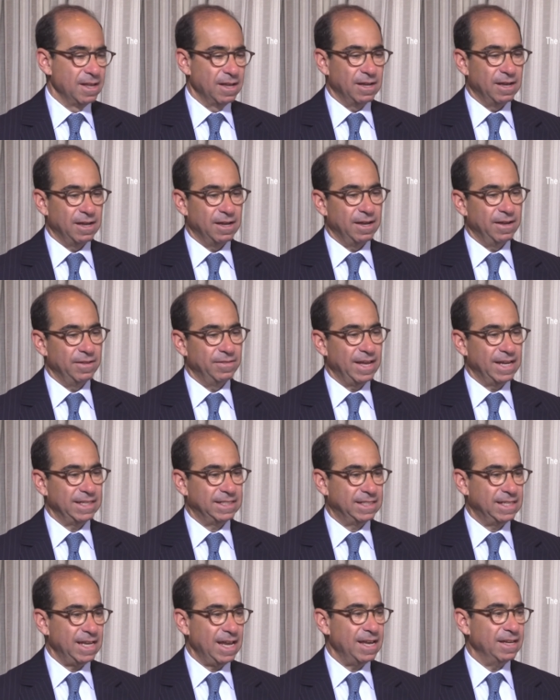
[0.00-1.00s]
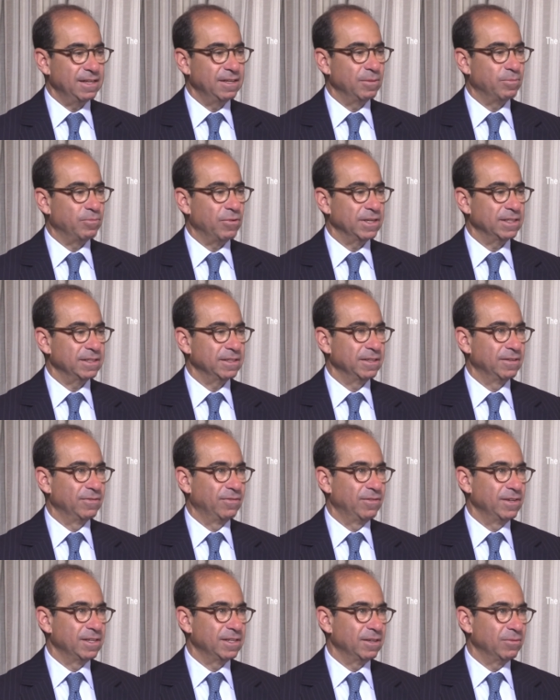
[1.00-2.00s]
That said, the president's
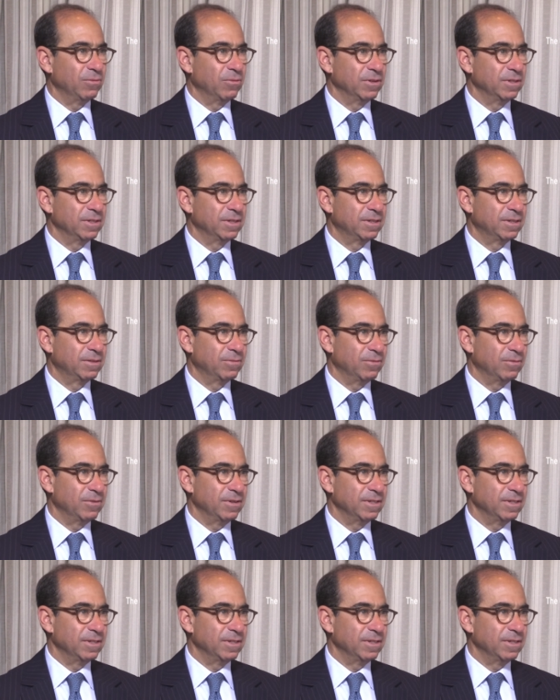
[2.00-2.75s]
visit was